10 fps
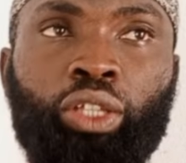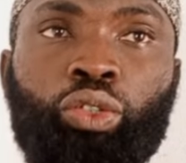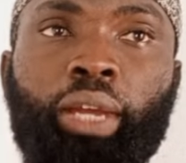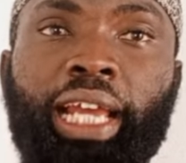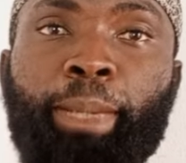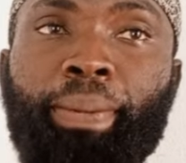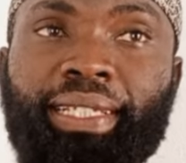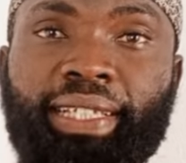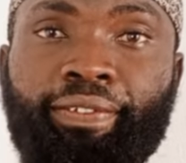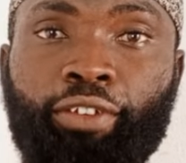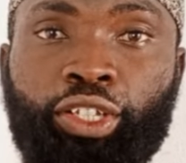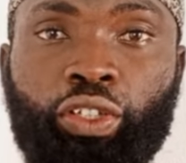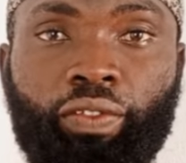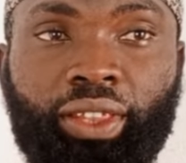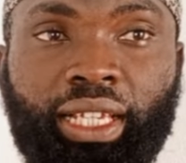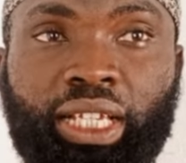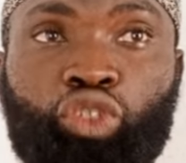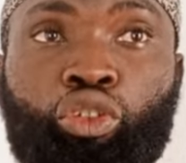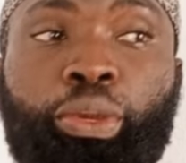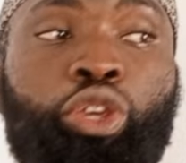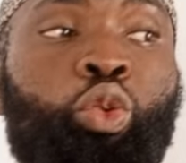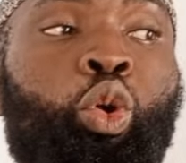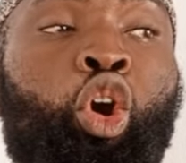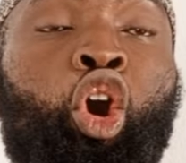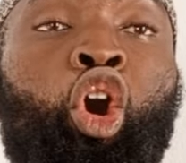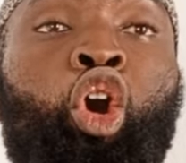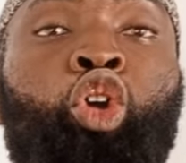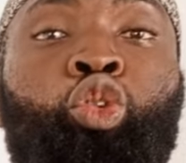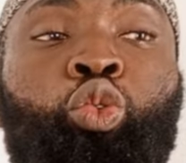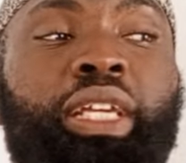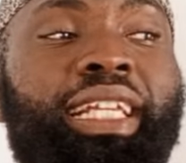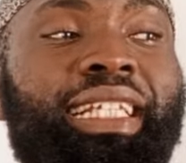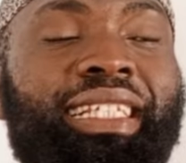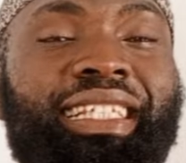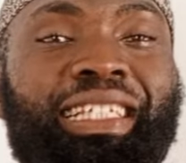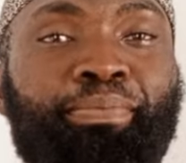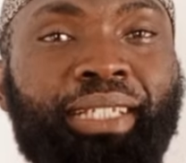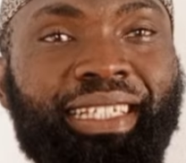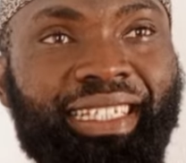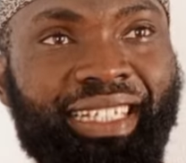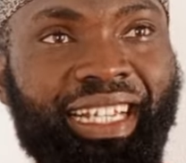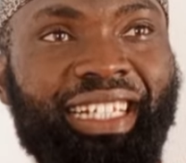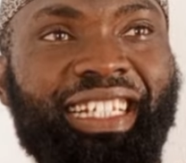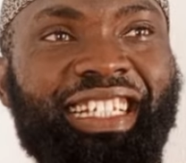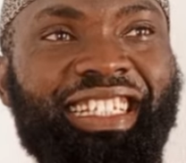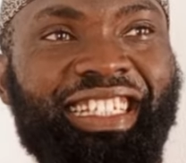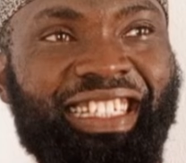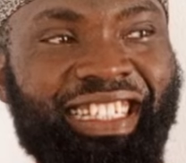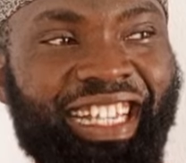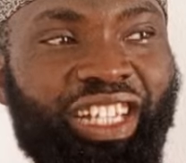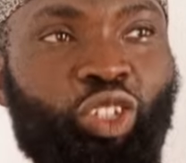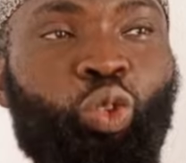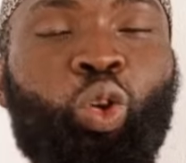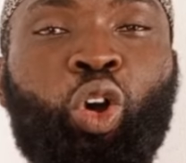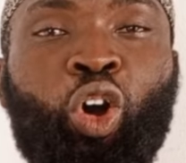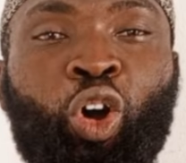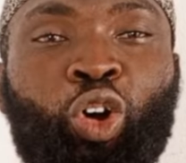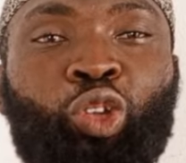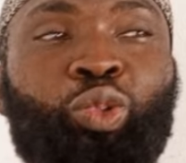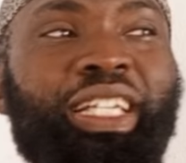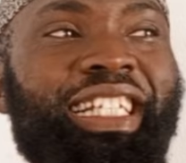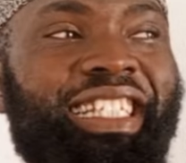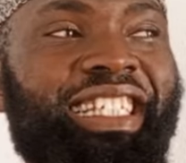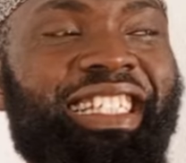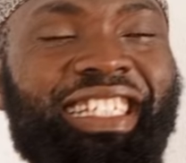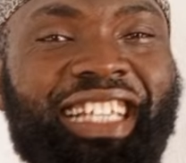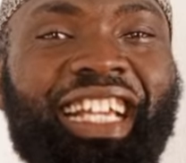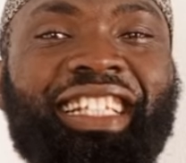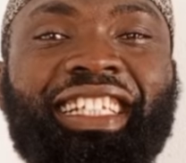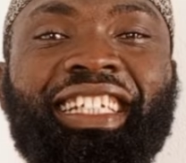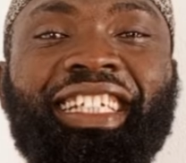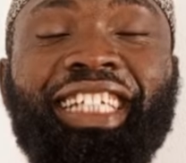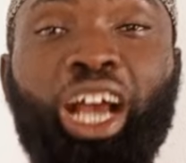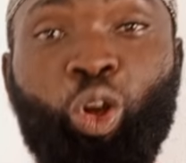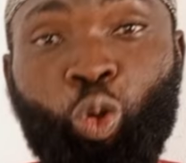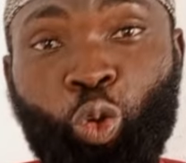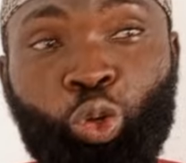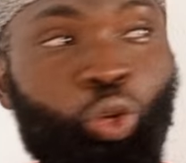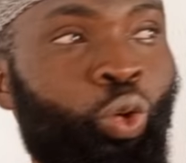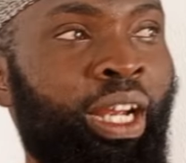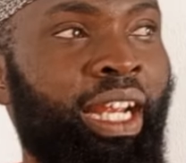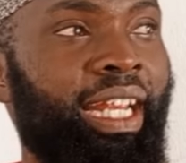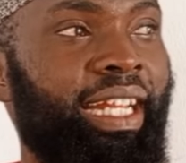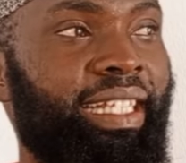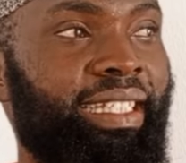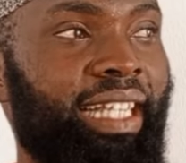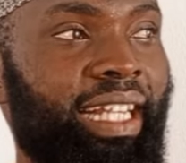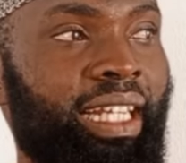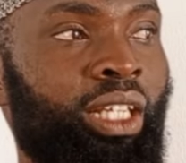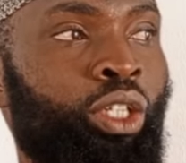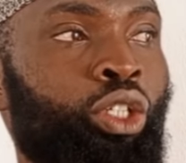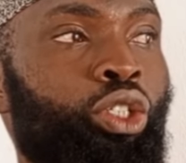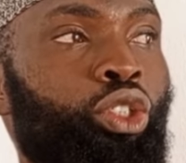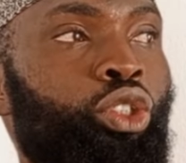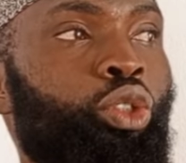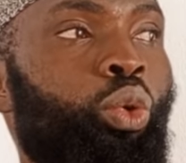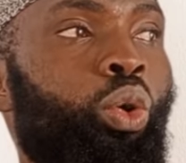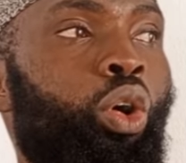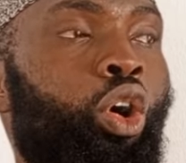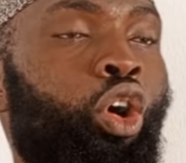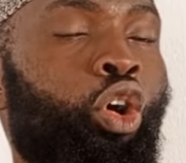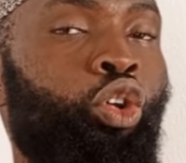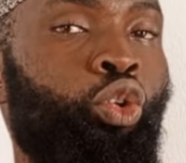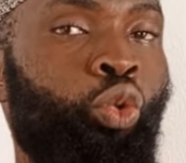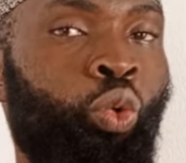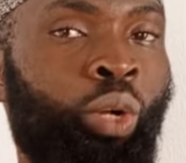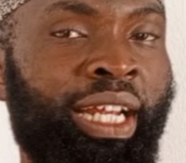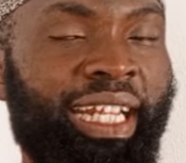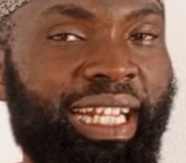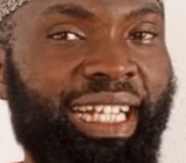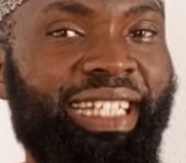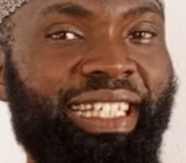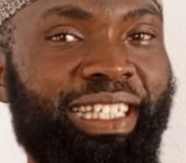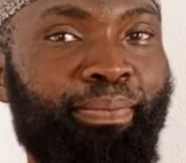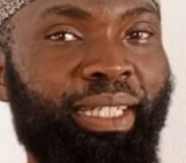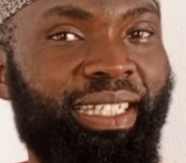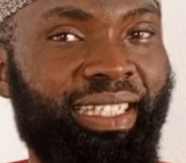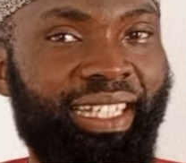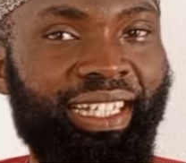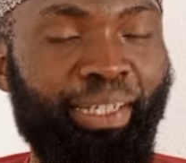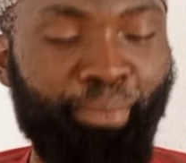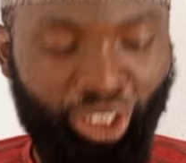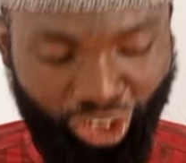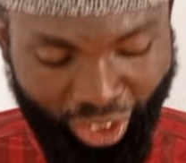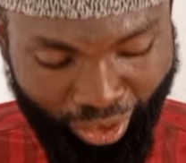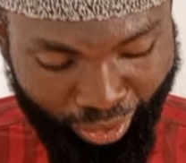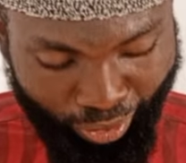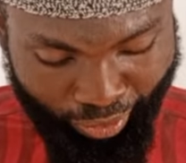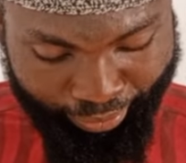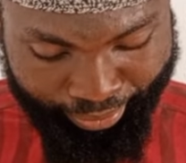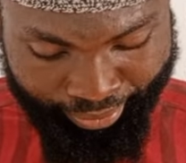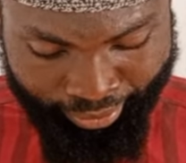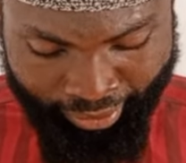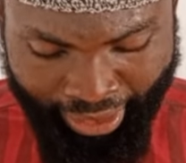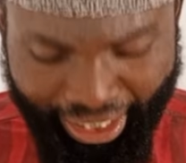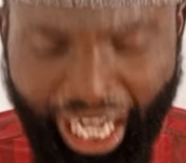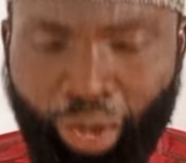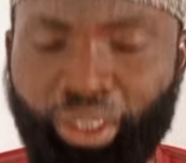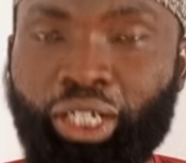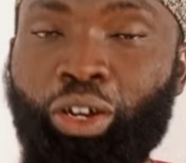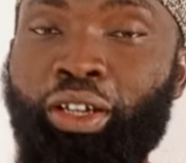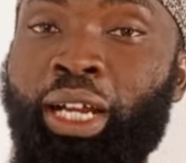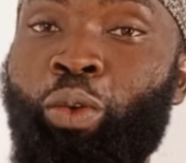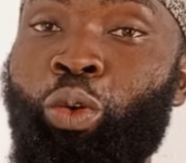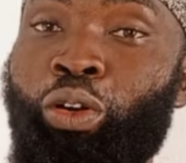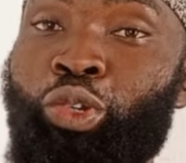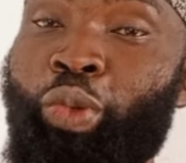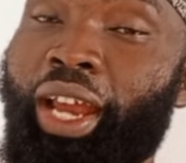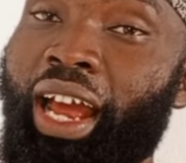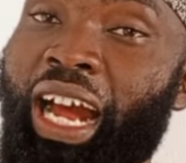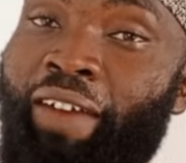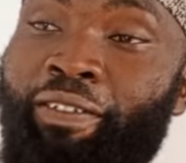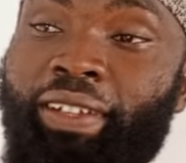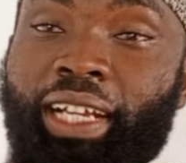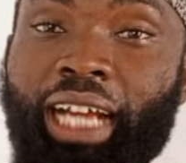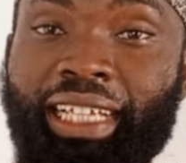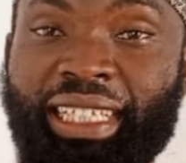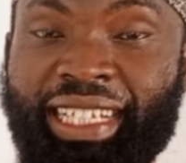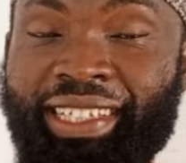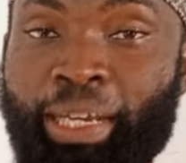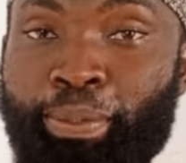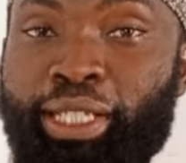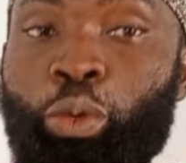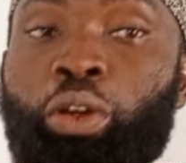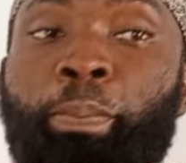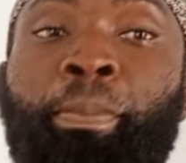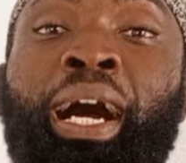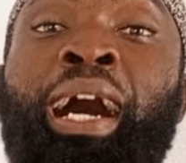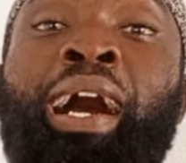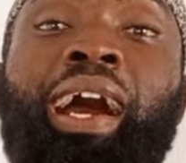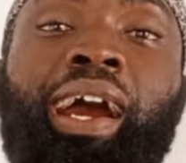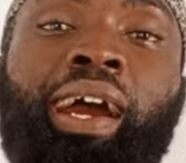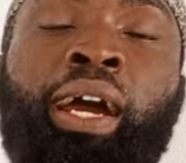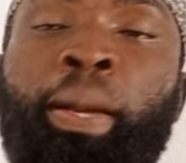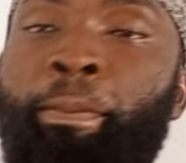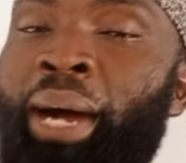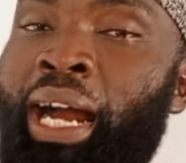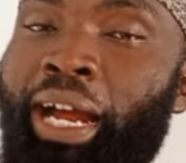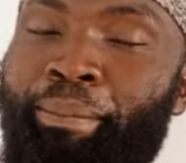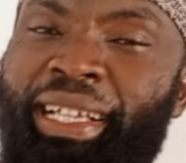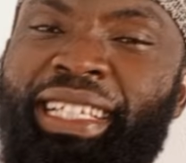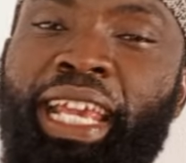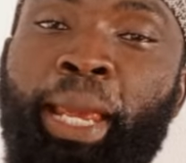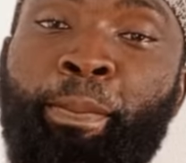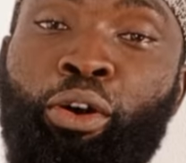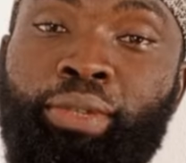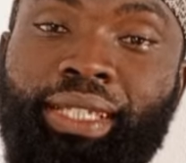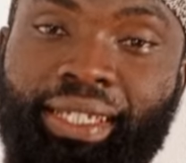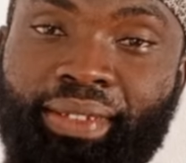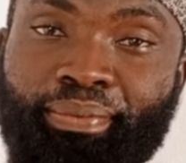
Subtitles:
To get the passive voice of this to be yuqalu, it is being said. It is said. Yuqalu, it is said. Yaqulu, he is saying. Yuqalu, it is being said. MashaAllah. Now the other word we have as an example is the word ba'a. Ba'a means he bought.